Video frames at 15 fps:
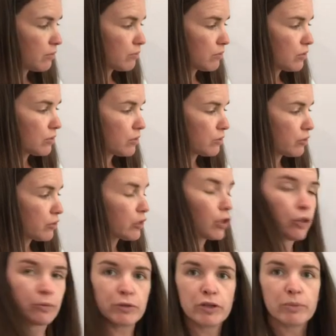
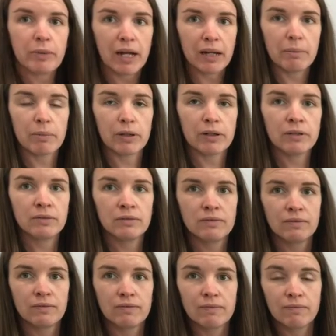sculpt your paper
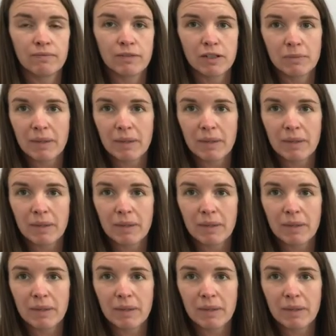to